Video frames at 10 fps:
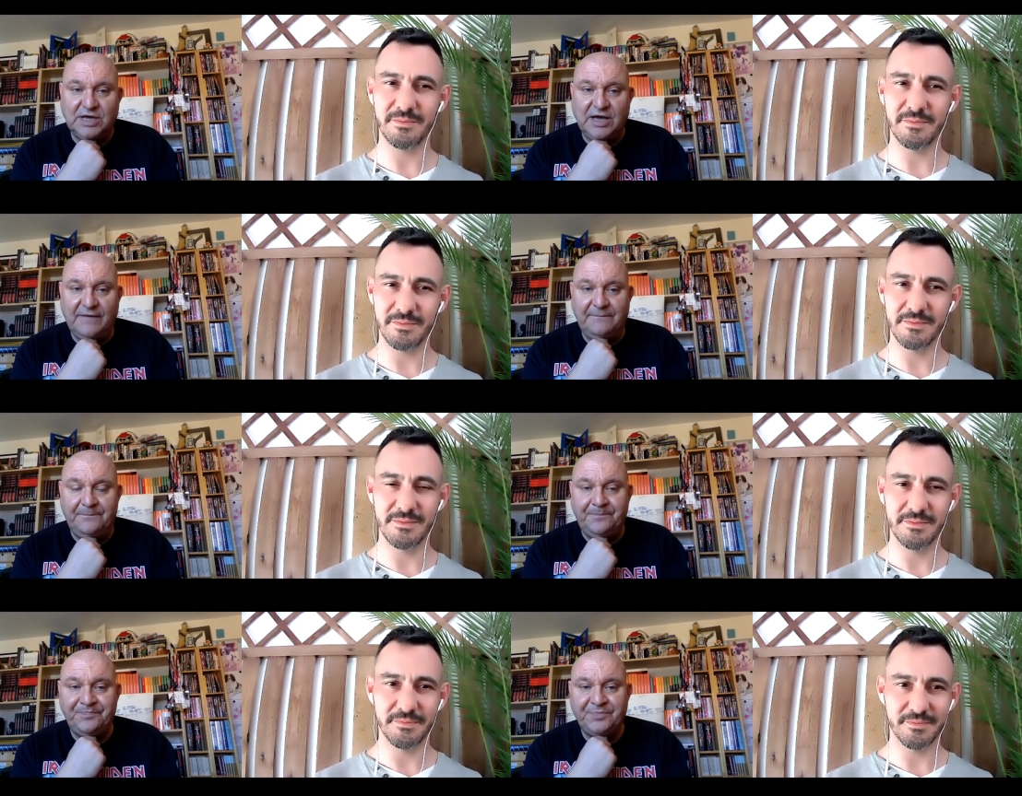
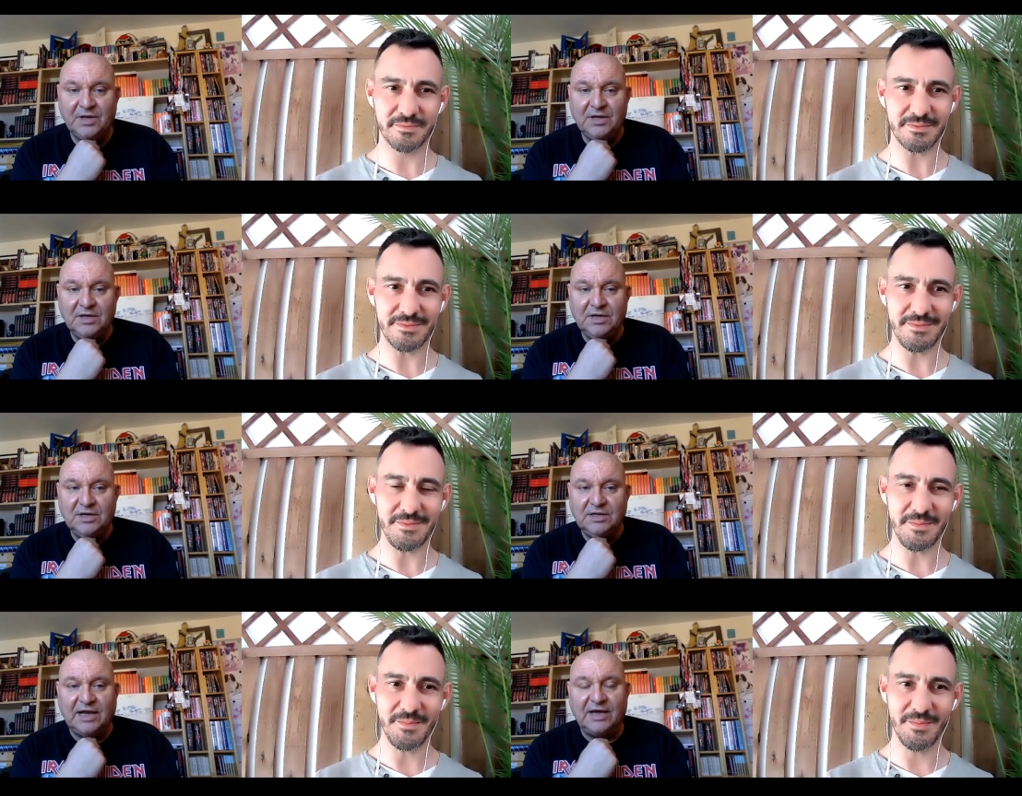Speaker 1: Um,
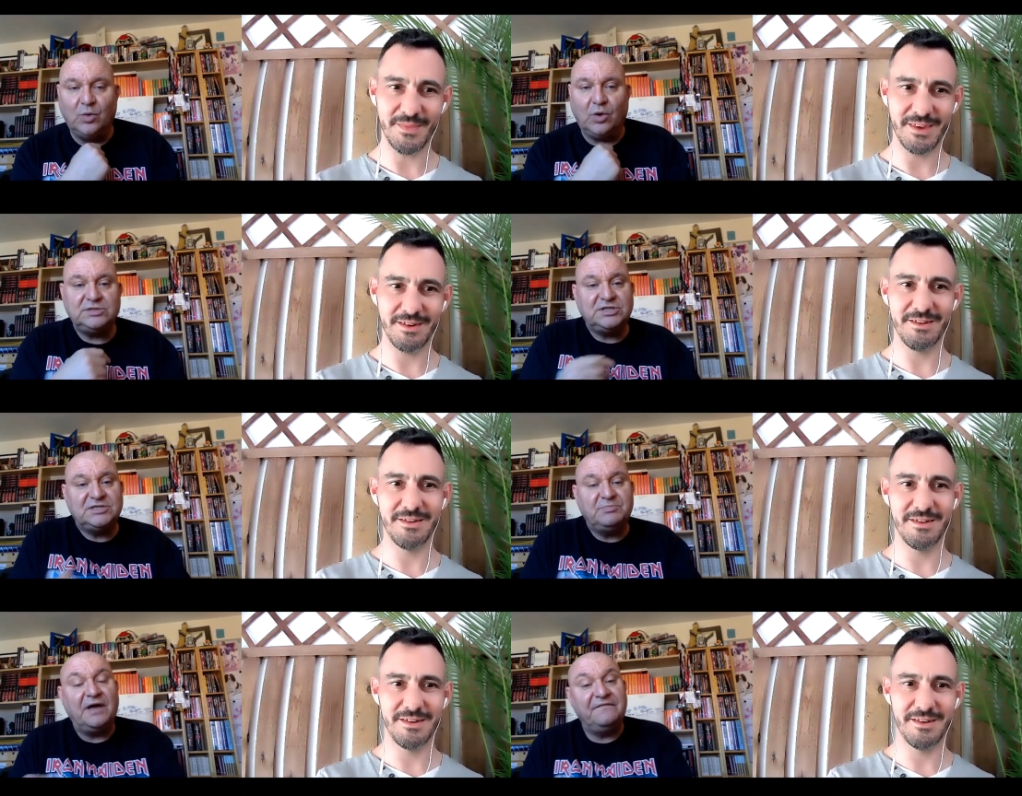Night Watch
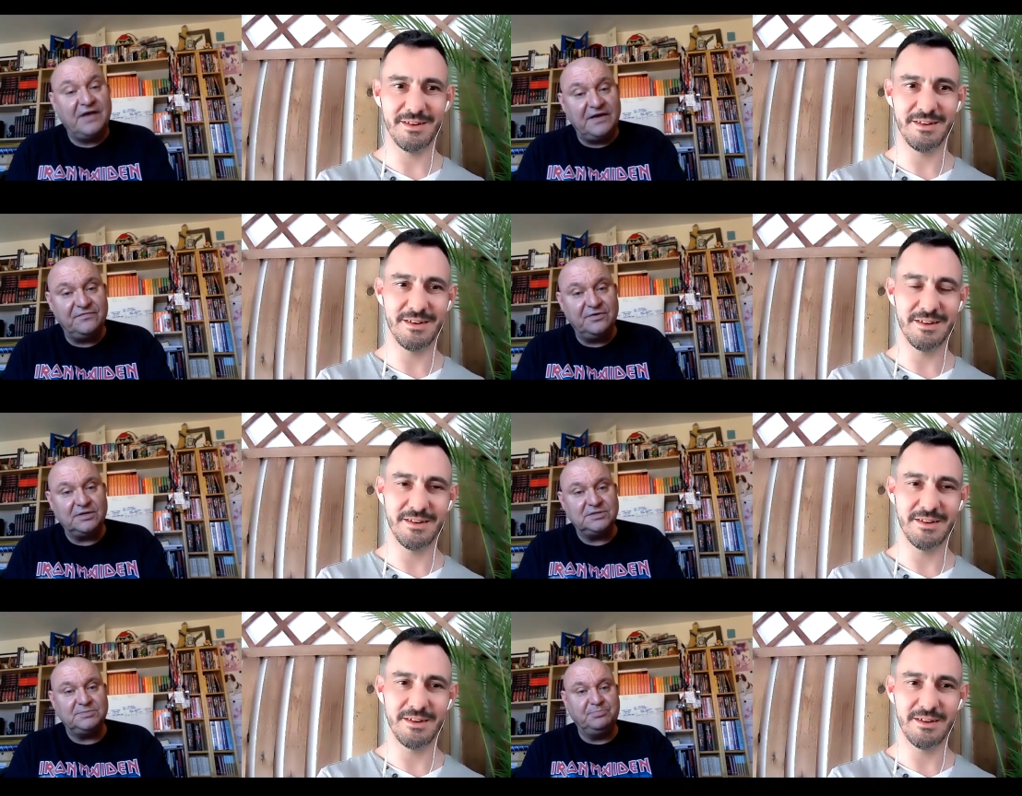is my
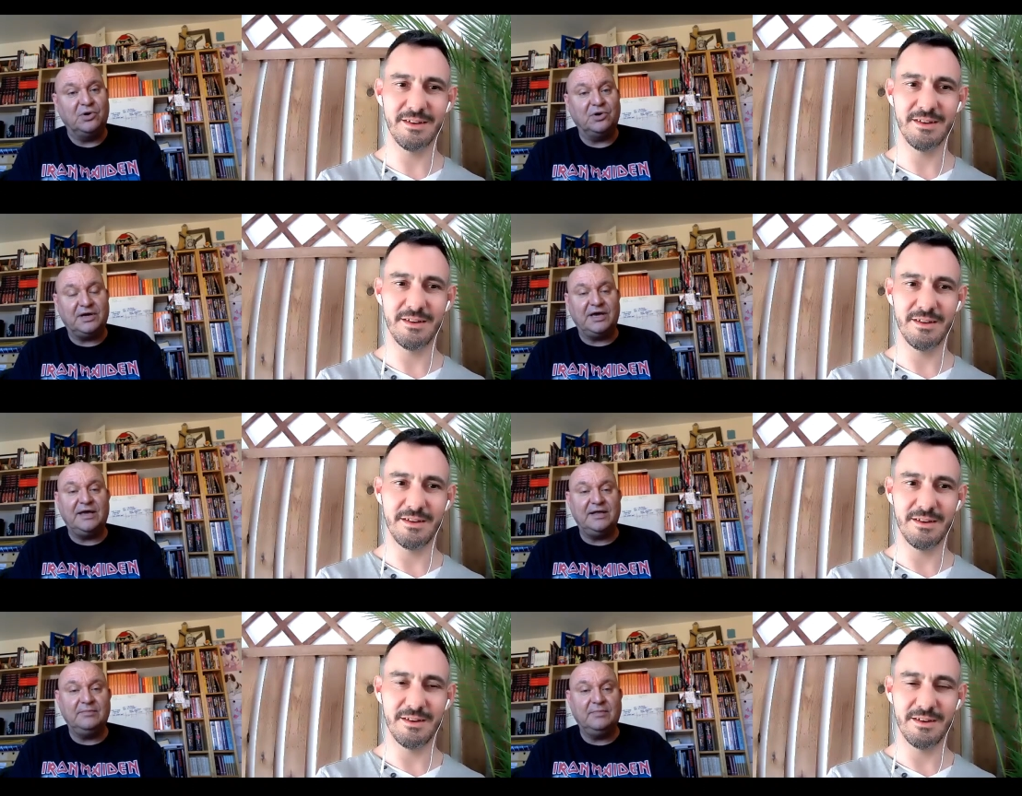favourite book
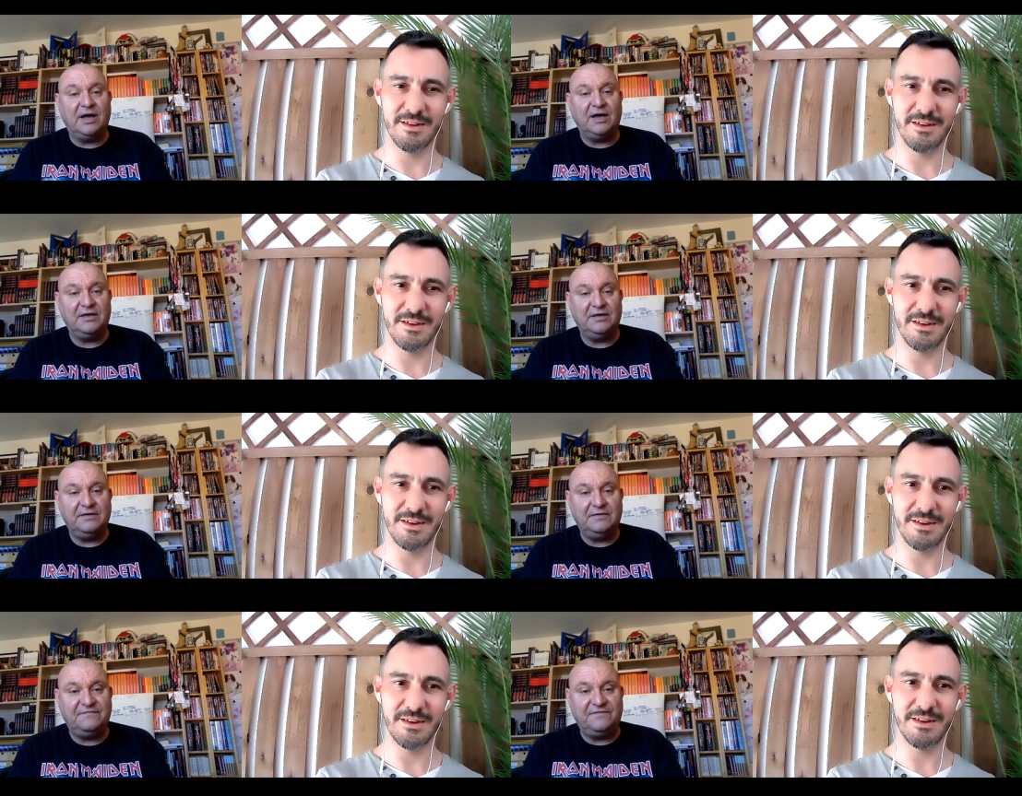in
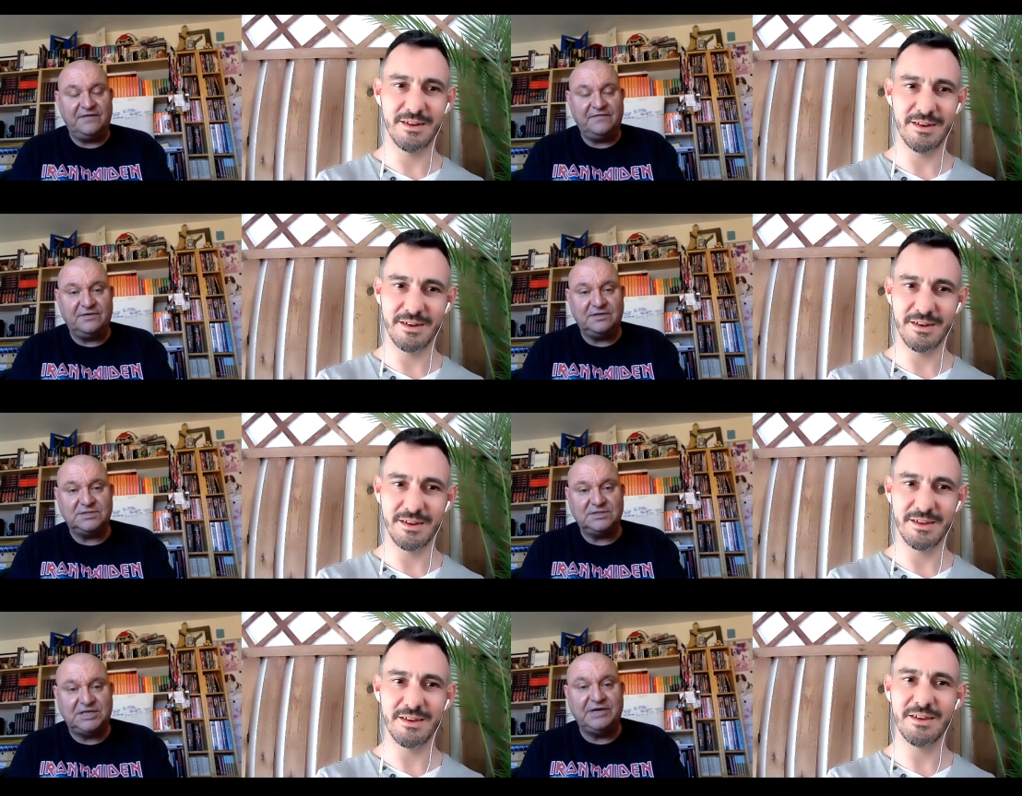my
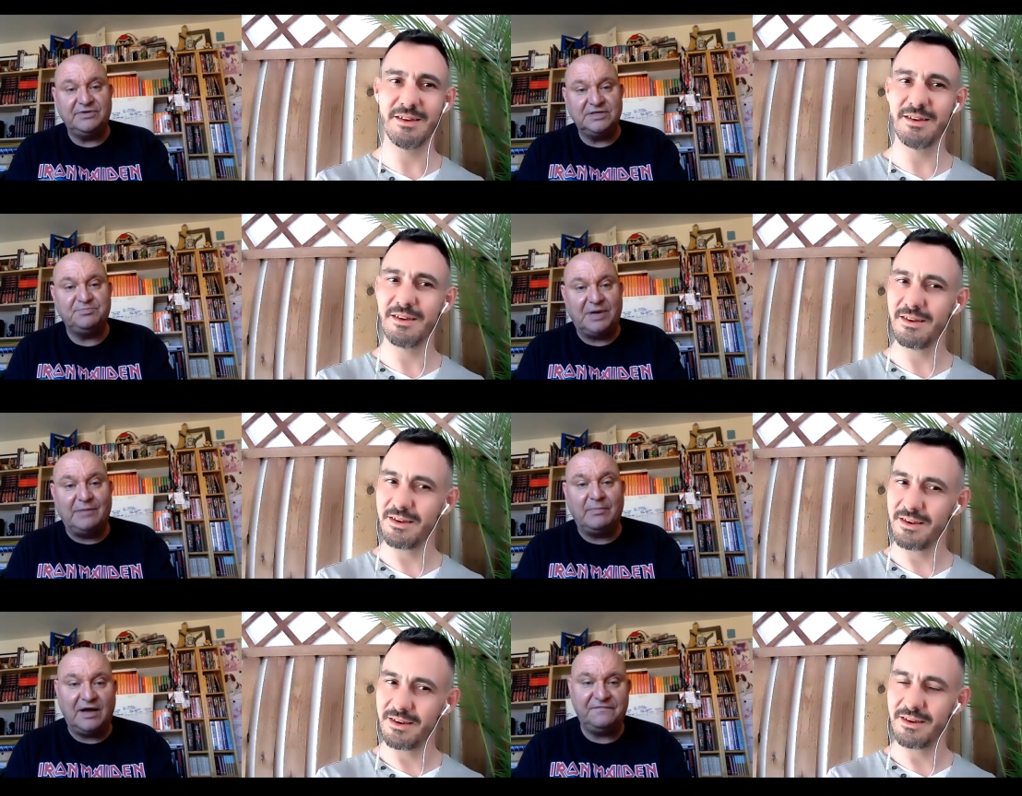favourite series
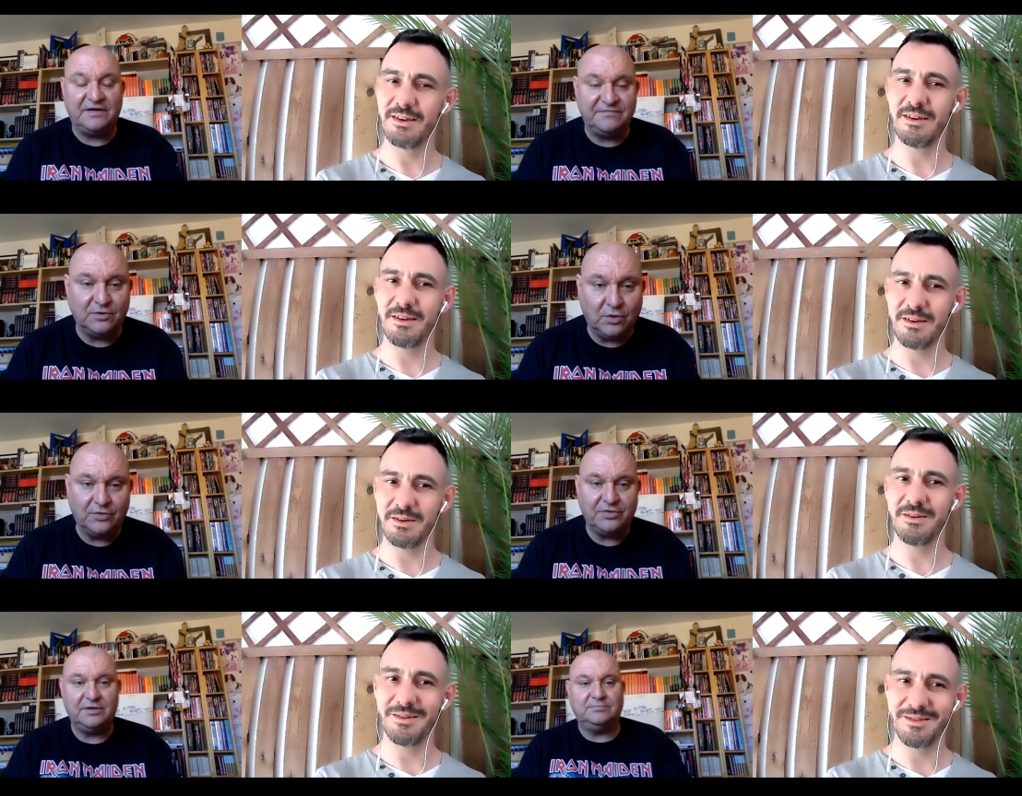by my favourite
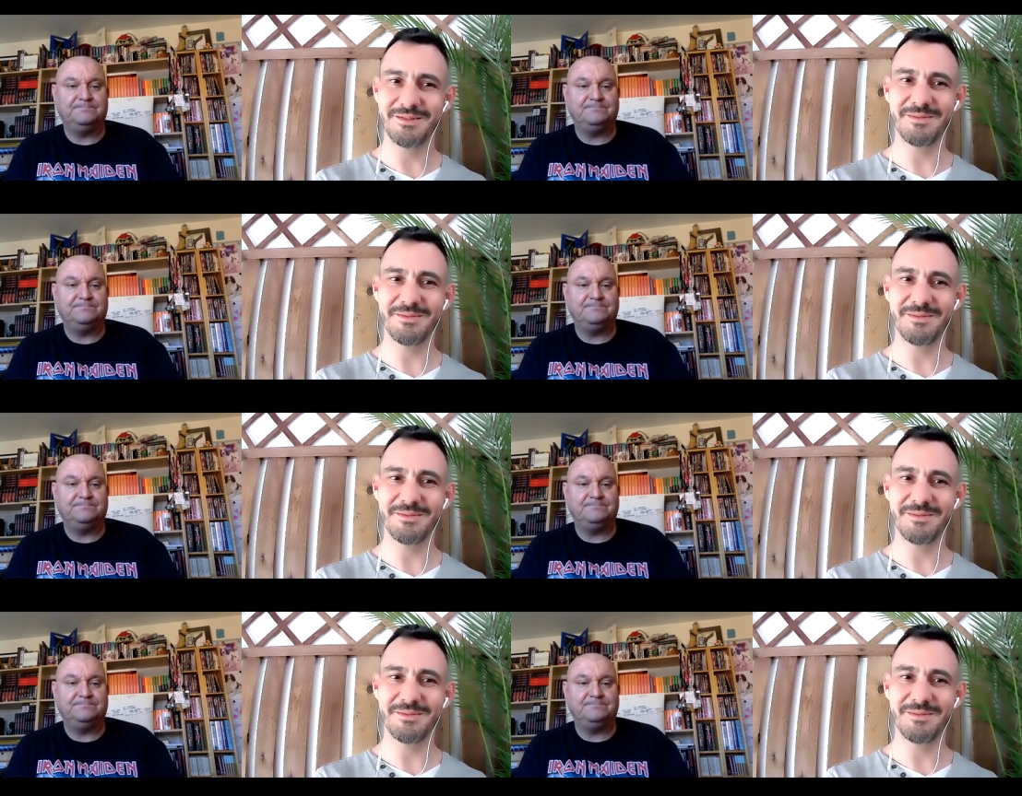author.